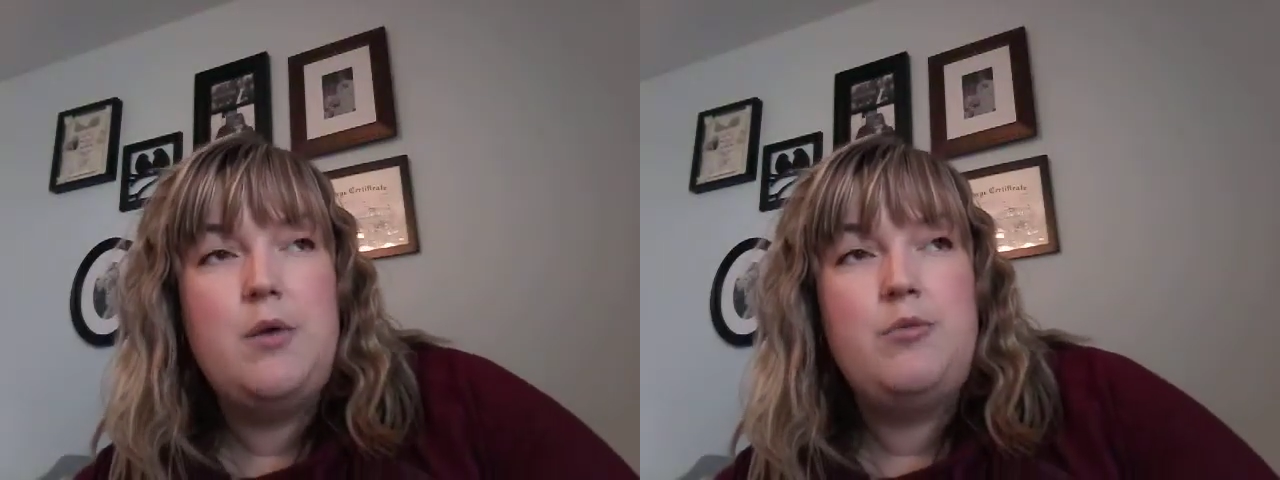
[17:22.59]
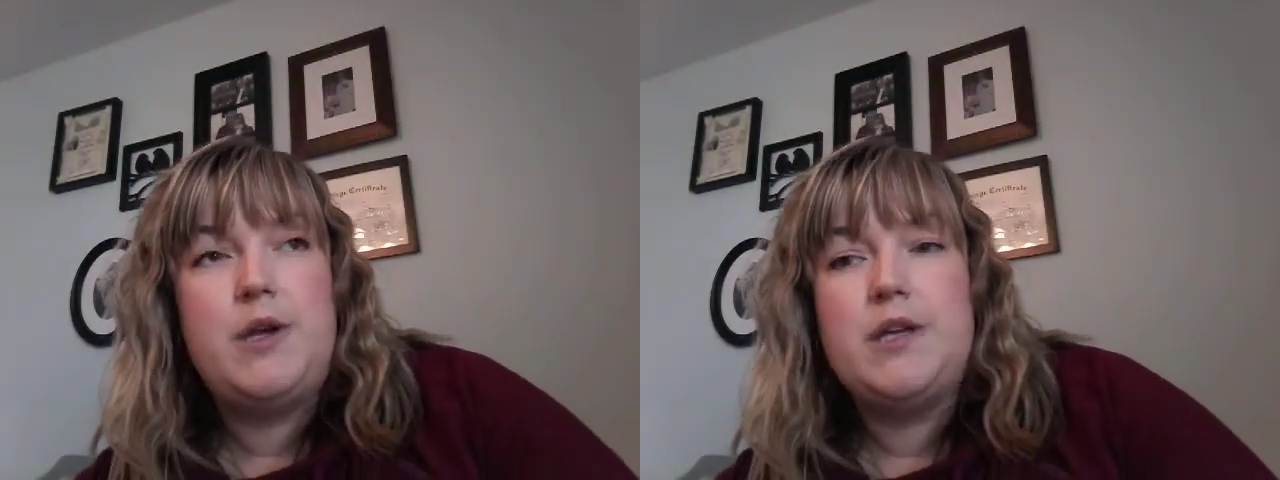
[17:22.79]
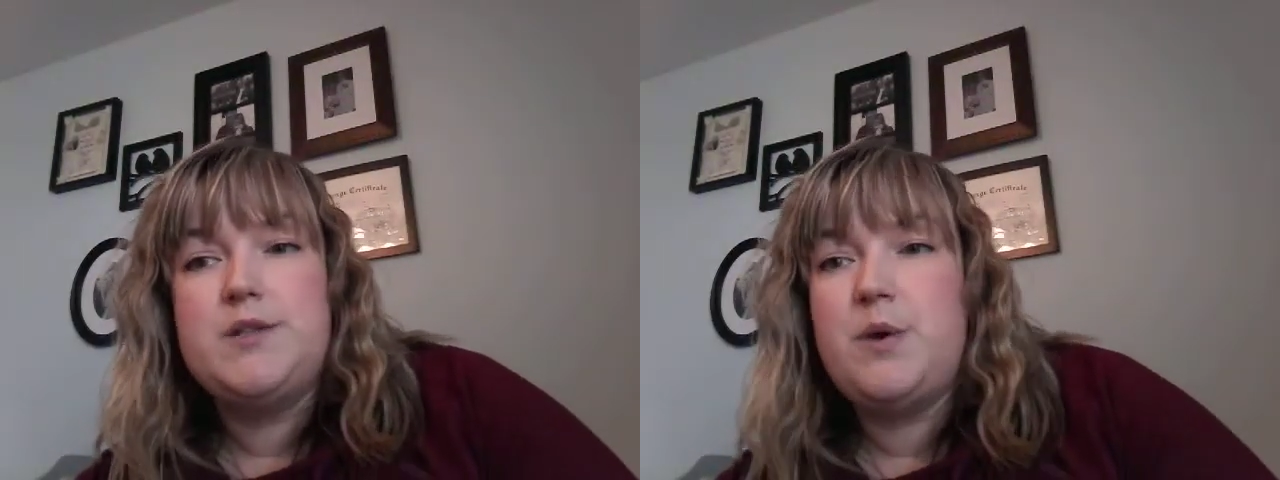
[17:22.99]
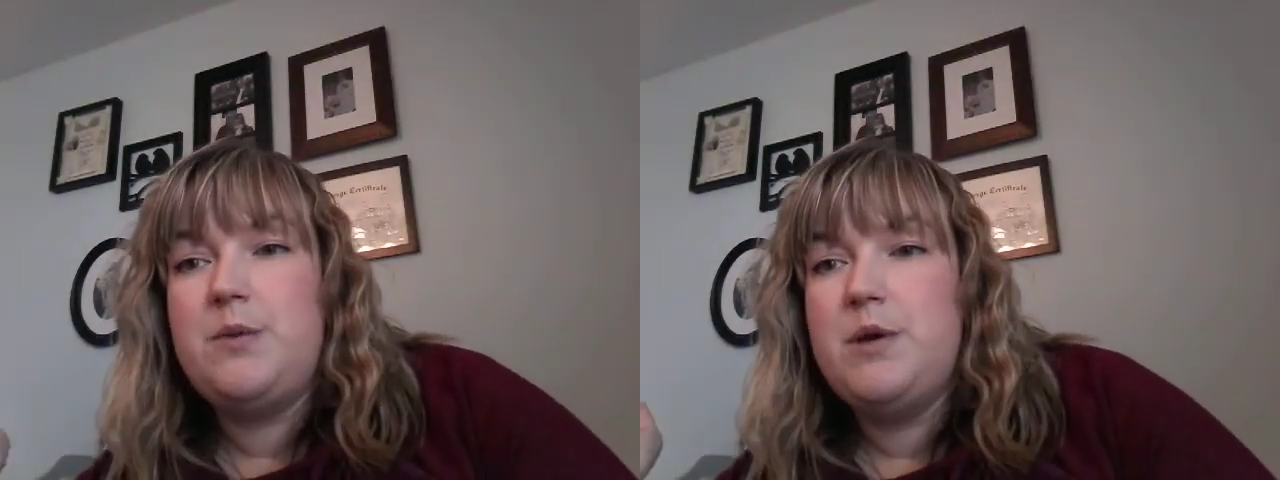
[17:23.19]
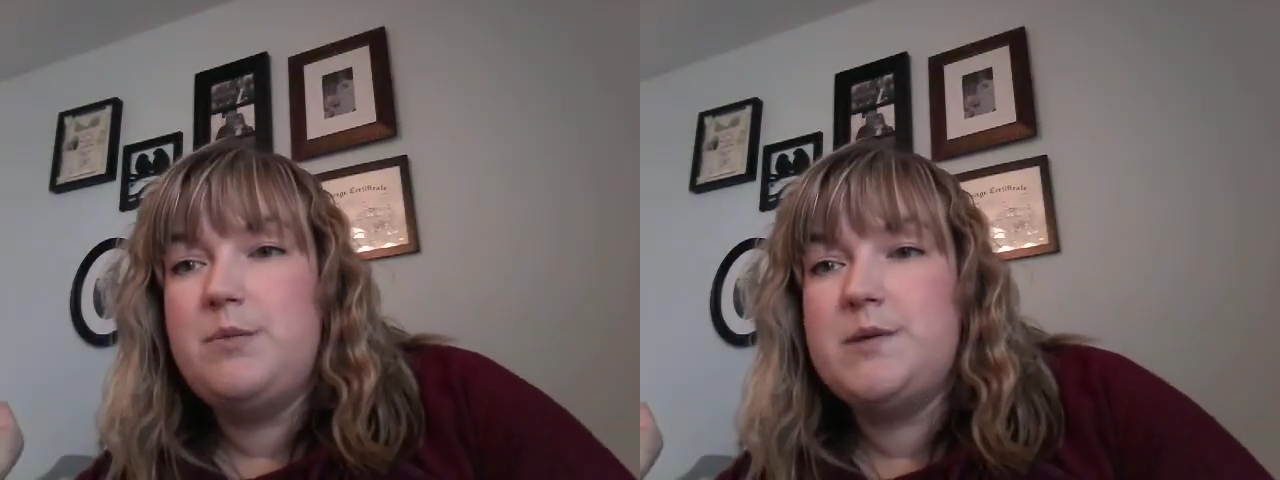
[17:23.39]
my kids
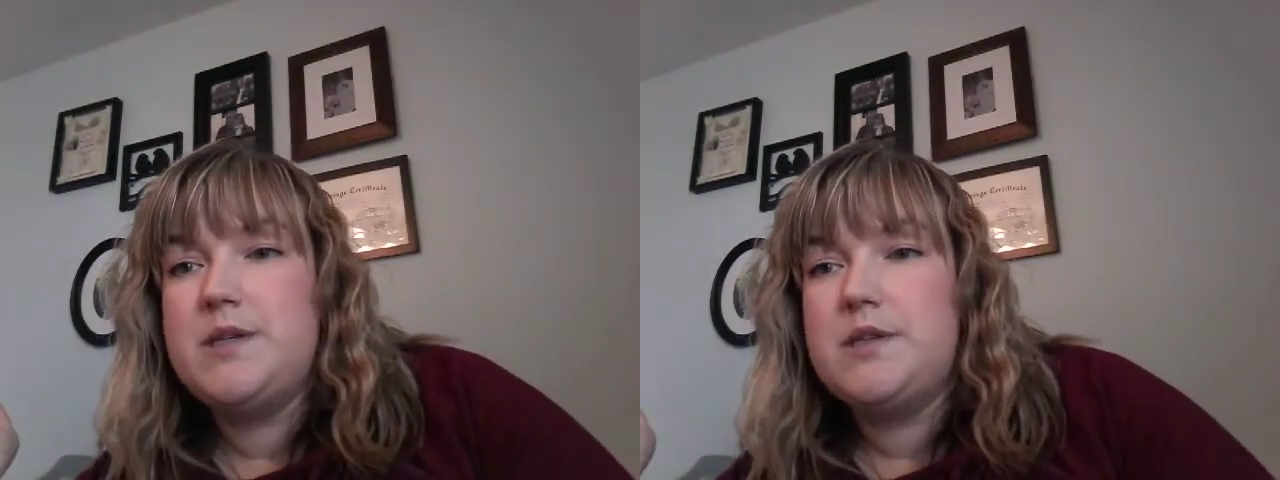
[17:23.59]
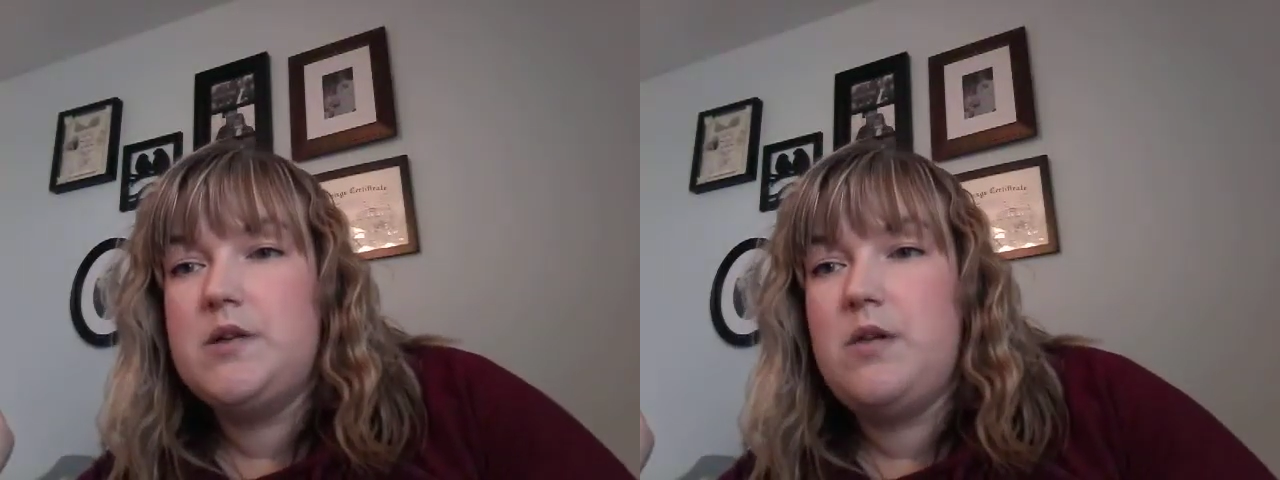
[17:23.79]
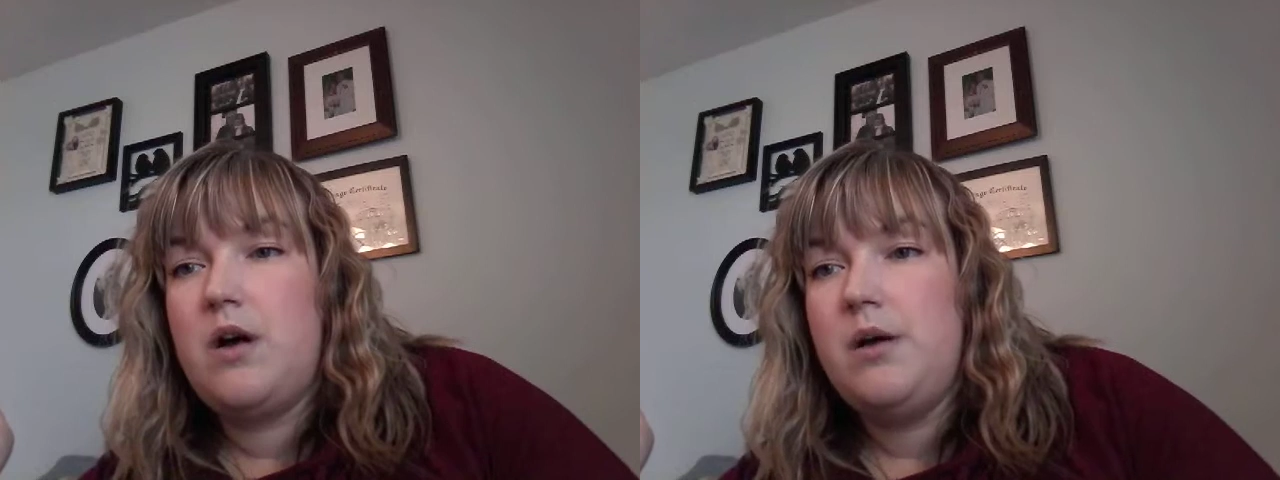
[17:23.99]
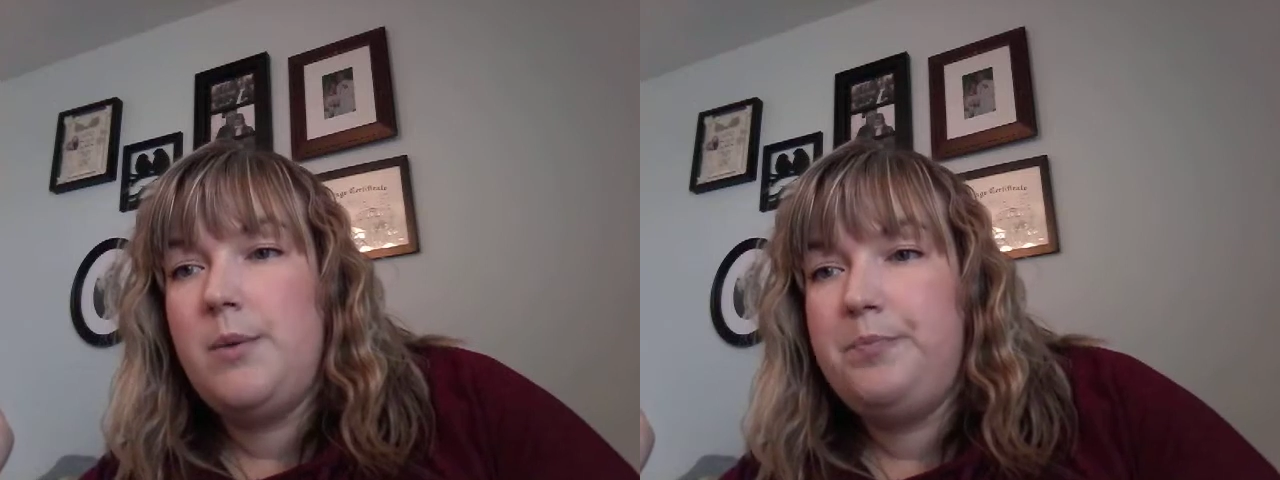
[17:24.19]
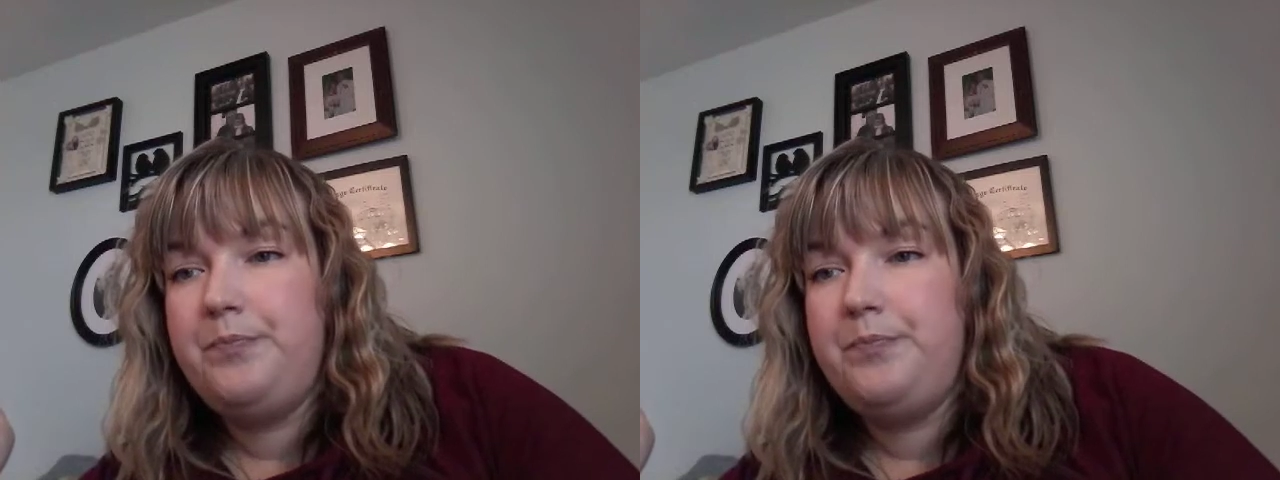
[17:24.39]
wake me up at 6 o'clock.